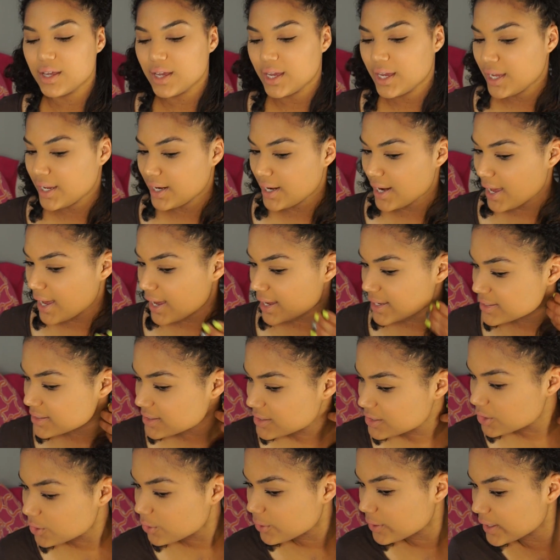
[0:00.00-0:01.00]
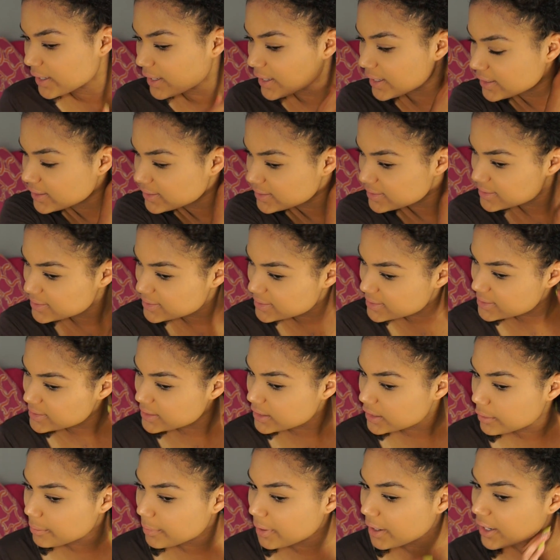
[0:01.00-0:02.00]
And as you can
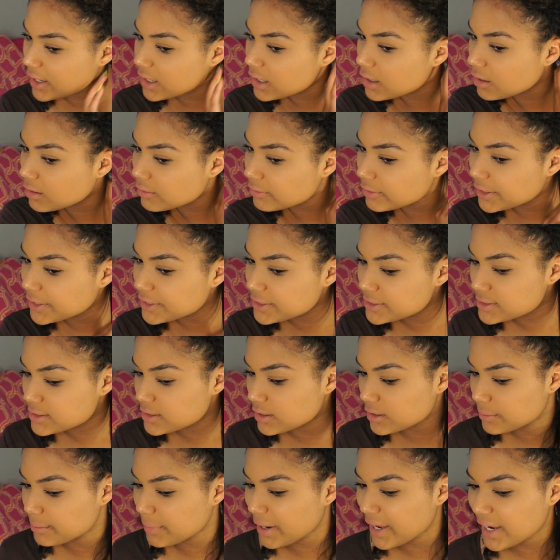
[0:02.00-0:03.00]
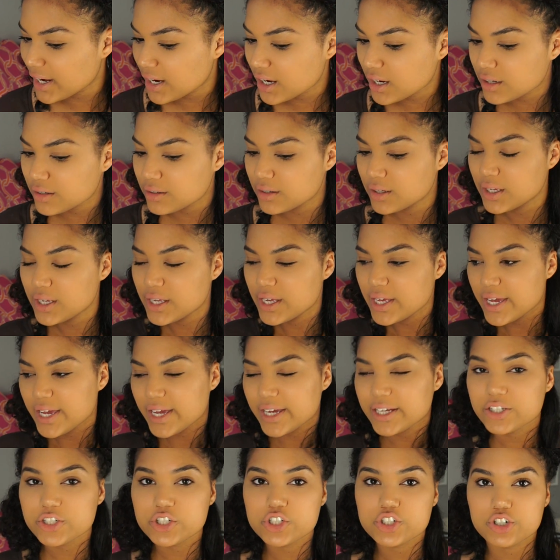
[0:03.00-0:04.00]
see, my hair already
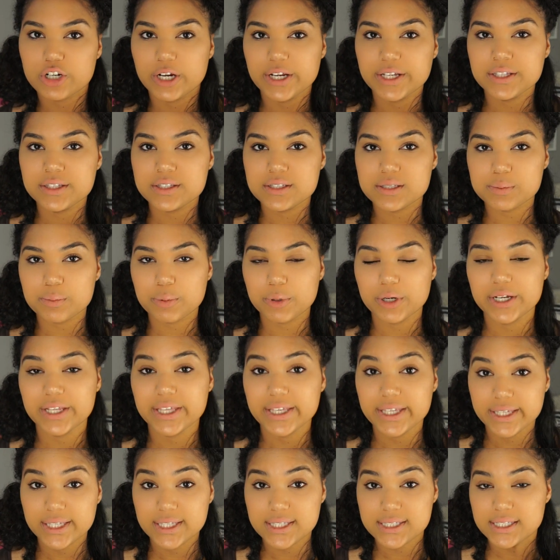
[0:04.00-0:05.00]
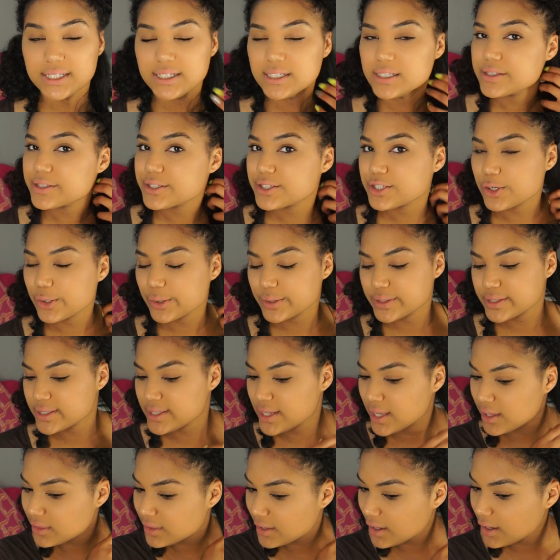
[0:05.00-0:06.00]
it straightens pretty easily, so it's
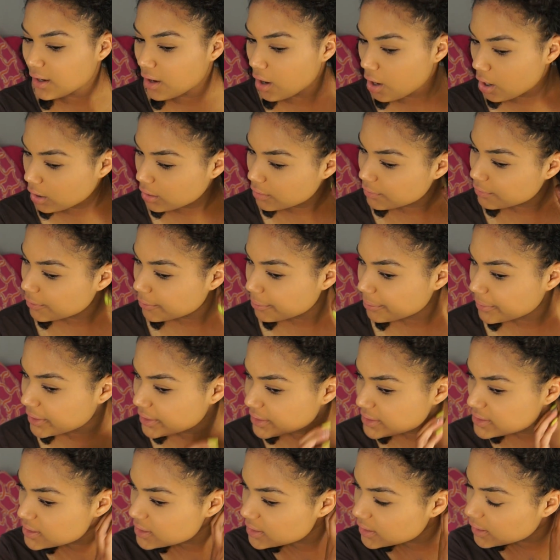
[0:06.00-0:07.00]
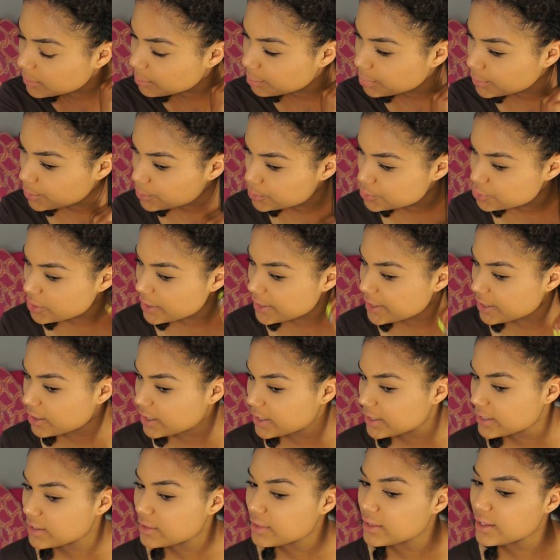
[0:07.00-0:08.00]
not that hard for me to blow dry or
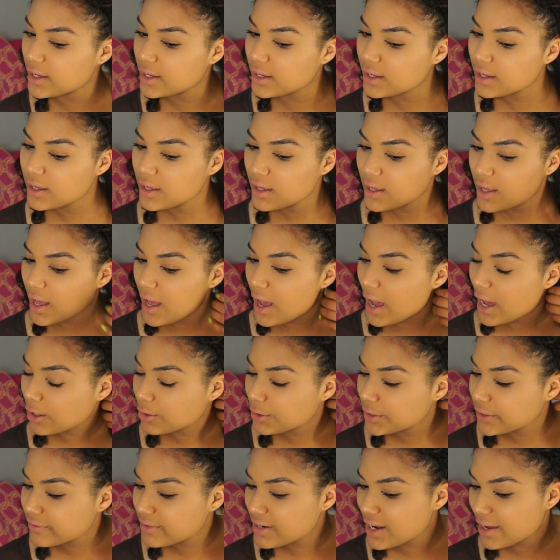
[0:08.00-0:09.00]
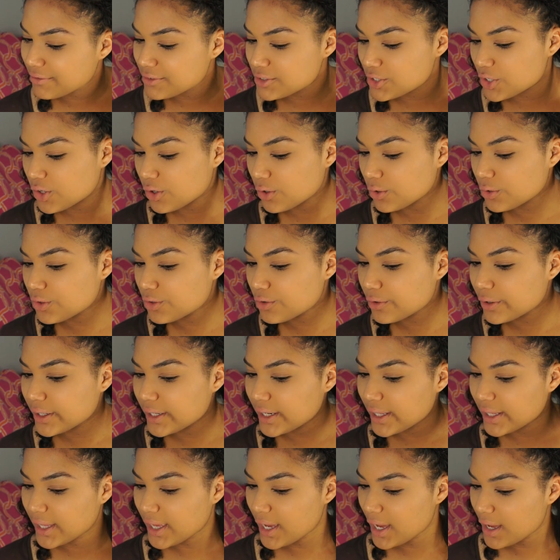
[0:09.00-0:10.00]
anything. I don't even have to go through
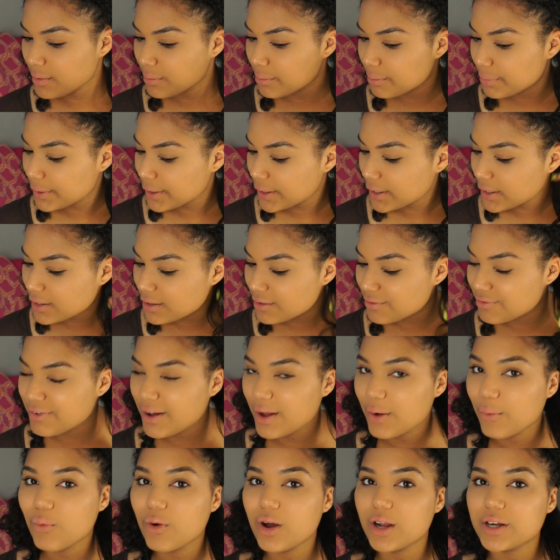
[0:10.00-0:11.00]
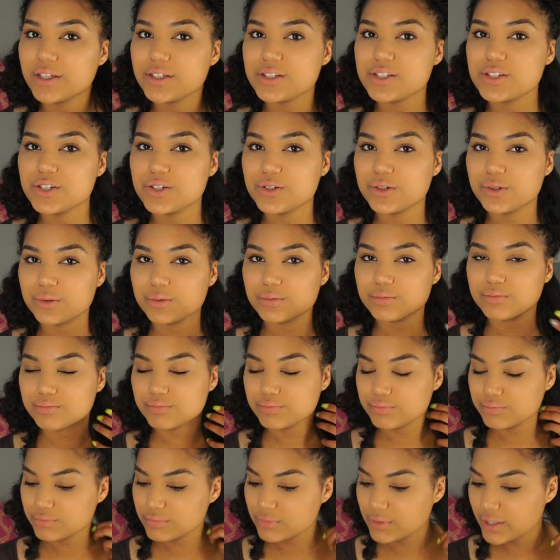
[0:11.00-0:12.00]
it again, but if I wanted to
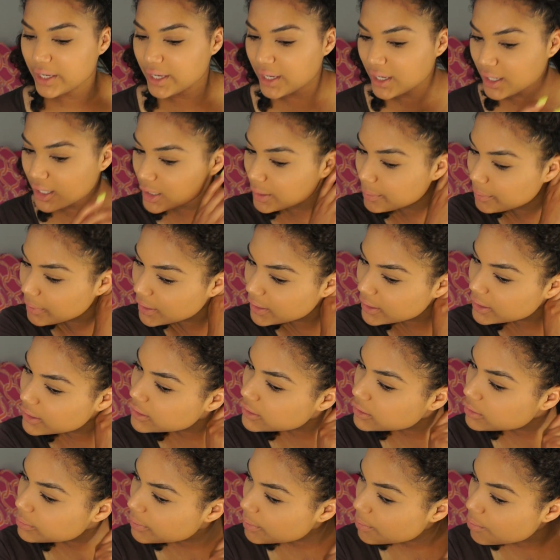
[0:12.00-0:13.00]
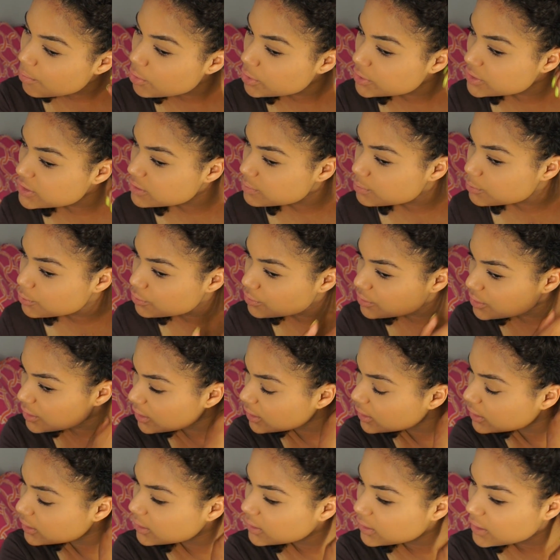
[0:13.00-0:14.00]
like make it a little bit more
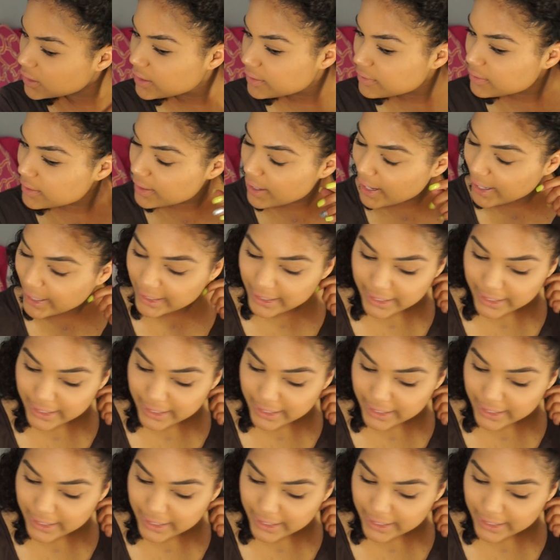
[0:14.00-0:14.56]
smoother, then I